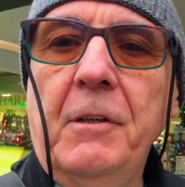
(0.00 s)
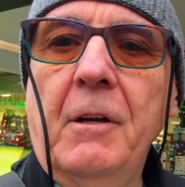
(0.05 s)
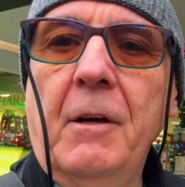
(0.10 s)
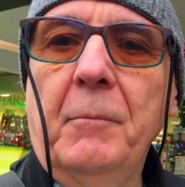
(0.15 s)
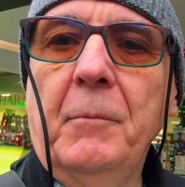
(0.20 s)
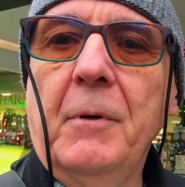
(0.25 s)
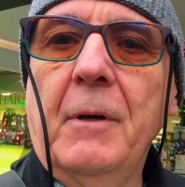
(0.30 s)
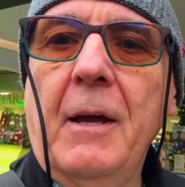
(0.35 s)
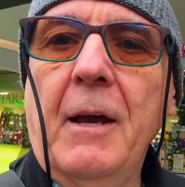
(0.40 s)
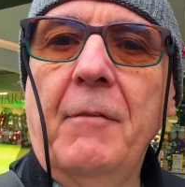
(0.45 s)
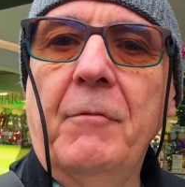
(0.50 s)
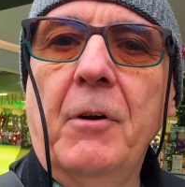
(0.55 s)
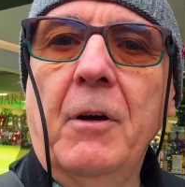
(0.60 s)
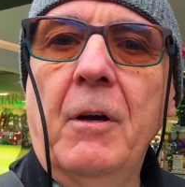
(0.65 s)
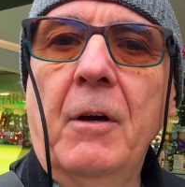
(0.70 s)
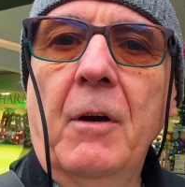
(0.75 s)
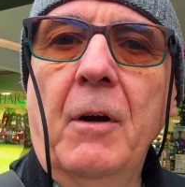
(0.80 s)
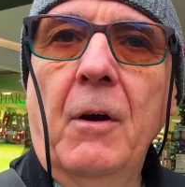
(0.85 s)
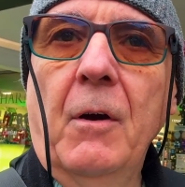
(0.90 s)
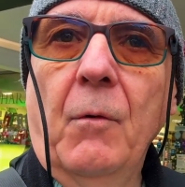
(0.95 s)
I'm going to have a
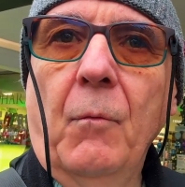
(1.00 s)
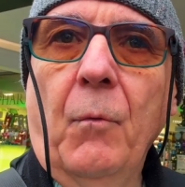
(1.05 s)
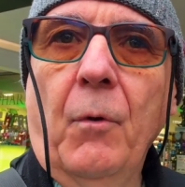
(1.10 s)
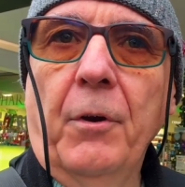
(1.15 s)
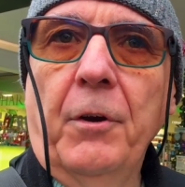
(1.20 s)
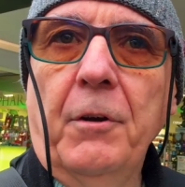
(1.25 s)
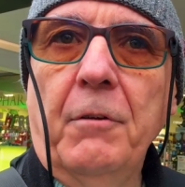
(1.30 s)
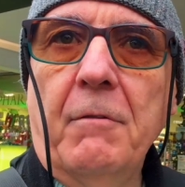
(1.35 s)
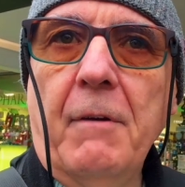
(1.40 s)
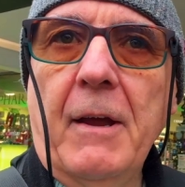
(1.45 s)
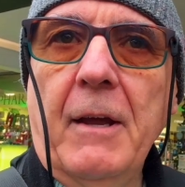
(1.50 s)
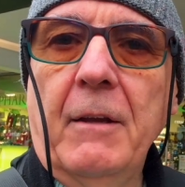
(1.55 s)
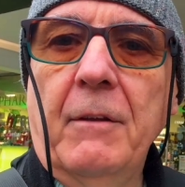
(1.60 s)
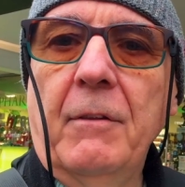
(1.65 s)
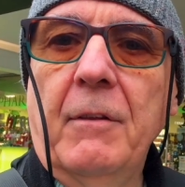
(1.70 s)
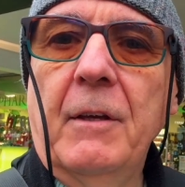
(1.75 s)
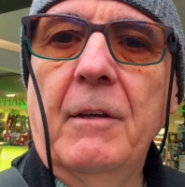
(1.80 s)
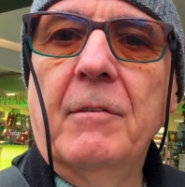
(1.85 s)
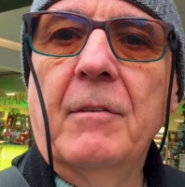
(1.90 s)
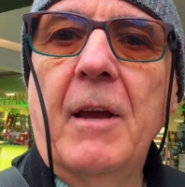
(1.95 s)
wander around
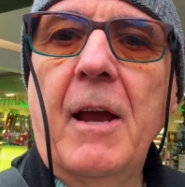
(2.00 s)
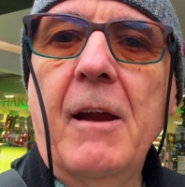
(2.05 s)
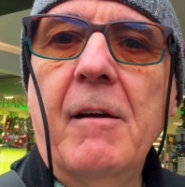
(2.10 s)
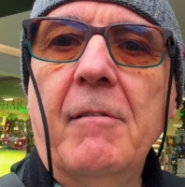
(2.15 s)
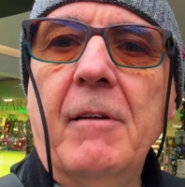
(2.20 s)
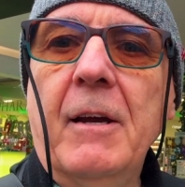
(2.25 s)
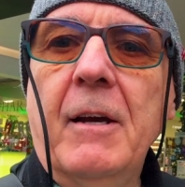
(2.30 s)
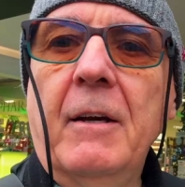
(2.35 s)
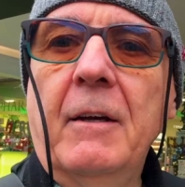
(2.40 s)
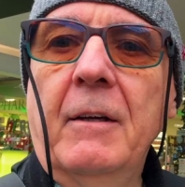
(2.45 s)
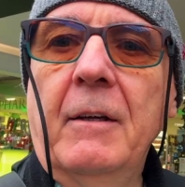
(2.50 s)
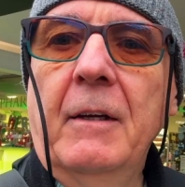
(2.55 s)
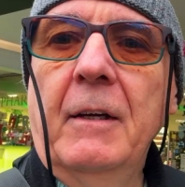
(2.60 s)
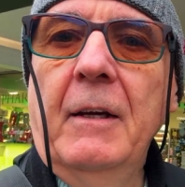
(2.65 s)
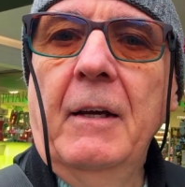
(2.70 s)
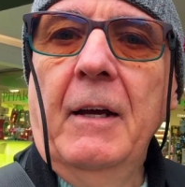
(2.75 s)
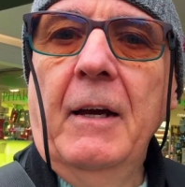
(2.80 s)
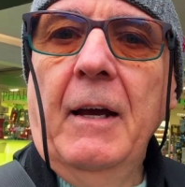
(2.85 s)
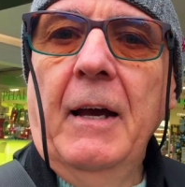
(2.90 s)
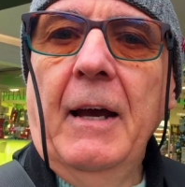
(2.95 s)
this area
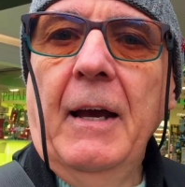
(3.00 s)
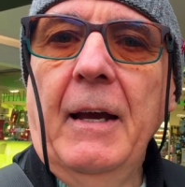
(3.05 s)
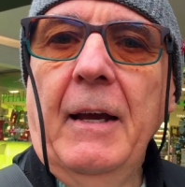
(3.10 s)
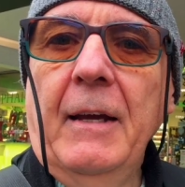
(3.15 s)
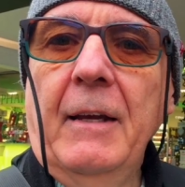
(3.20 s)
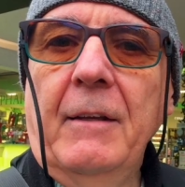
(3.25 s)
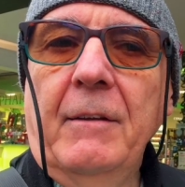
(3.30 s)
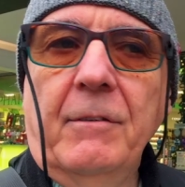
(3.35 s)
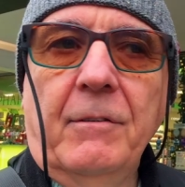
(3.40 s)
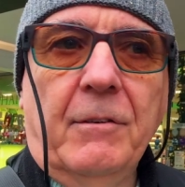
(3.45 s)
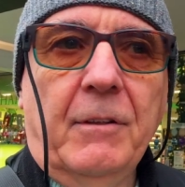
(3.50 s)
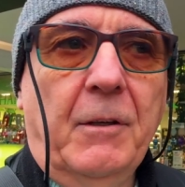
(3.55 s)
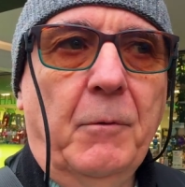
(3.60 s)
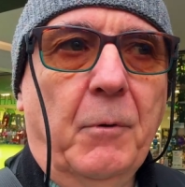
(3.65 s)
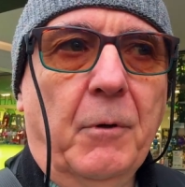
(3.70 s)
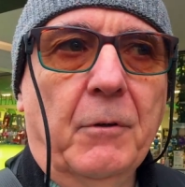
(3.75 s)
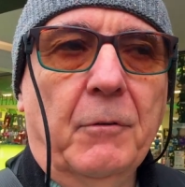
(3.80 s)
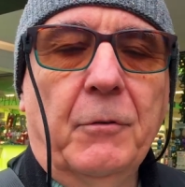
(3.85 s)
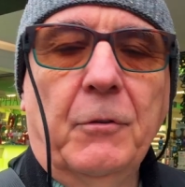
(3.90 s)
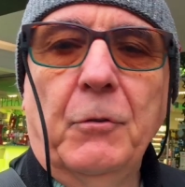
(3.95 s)
and see
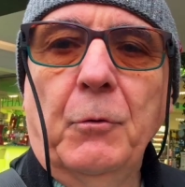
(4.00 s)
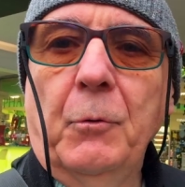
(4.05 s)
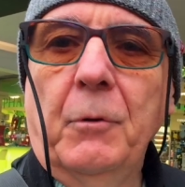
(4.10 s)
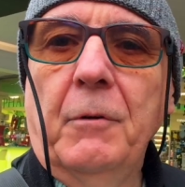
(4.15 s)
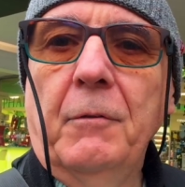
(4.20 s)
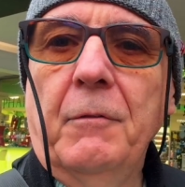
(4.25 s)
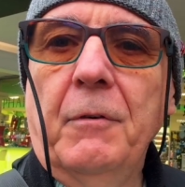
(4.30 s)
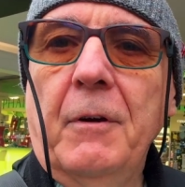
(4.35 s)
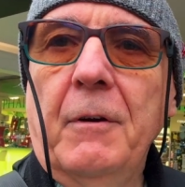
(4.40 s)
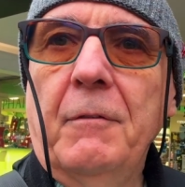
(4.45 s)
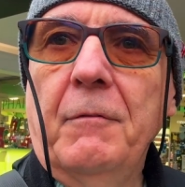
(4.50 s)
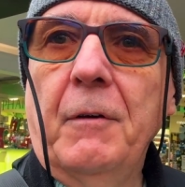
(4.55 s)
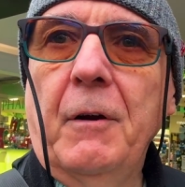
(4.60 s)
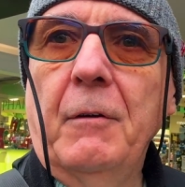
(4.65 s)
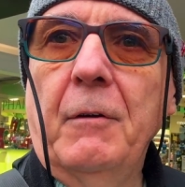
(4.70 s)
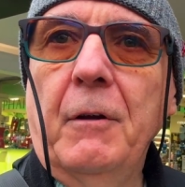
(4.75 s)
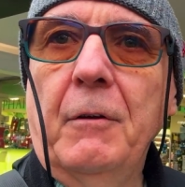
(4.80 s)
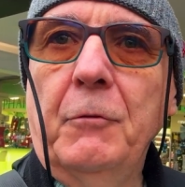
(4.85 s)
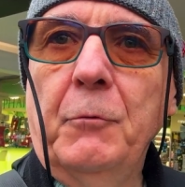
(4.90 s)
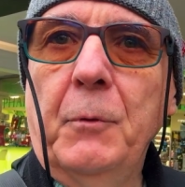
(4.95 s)
what sort of
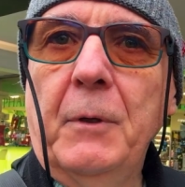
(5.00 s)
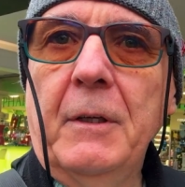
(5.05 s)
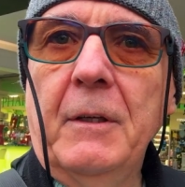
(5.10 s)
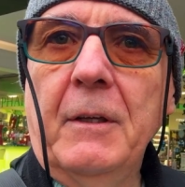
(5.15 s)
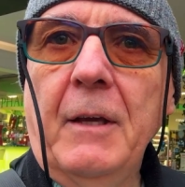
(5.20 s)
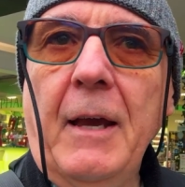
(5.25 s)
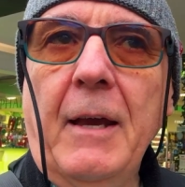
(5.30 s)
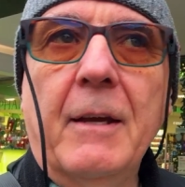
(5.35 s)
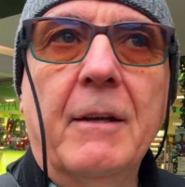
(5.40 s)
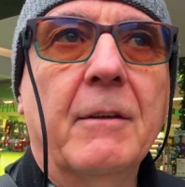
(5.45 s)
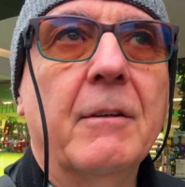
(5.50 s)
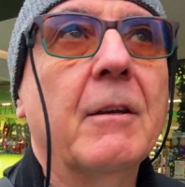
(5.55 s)
photos we can get.